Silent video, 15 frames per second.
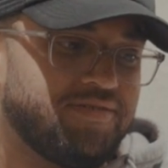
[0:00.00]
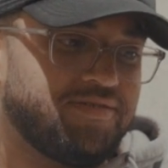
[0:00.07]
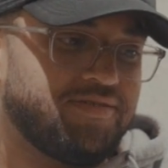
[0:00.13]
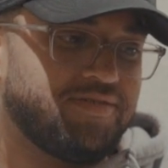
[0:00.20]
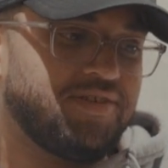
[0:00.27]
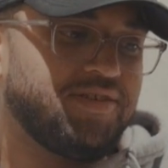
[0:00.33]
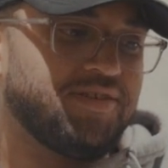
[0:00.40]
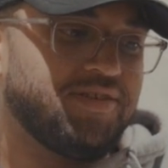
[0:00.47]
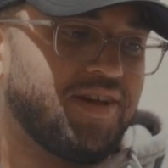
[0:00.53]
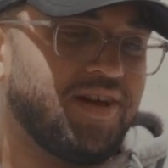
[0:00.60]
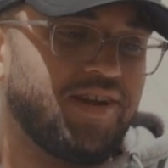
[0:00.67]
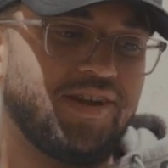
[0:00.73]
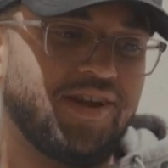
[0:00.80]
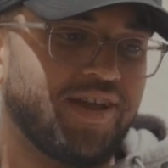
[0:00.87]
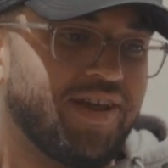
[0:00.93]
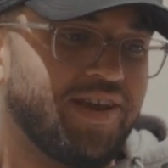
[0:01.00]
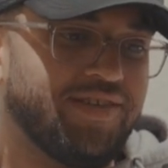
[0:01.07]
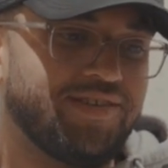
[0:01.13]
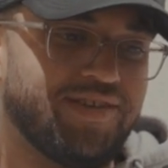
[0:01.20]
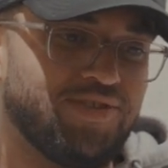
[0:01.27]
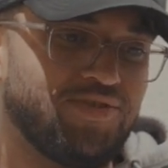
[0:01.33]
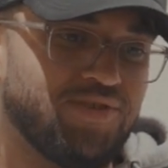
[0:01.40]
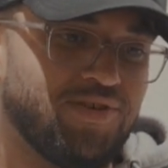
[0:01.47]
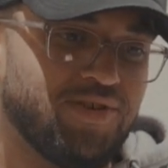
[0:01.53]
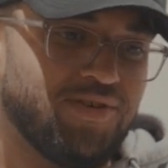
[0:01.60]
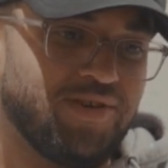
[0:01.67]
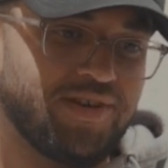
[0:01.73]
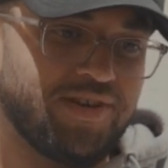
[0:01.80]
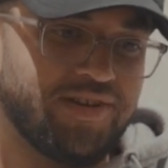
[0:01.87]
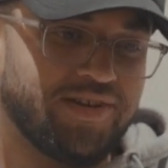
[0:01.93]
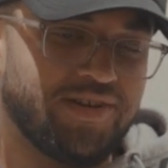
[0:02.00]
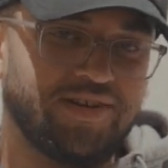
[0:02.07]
Shit, how did I get into engineering?